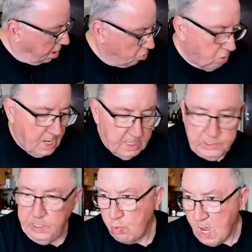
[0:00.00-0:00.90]
Oh,
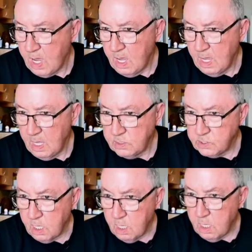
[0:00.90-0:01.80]
Rocket
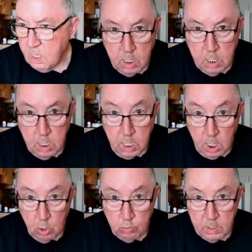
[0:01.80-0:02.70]
Roger!
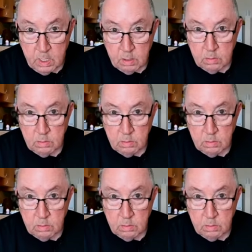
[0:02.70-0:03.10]
Hello there.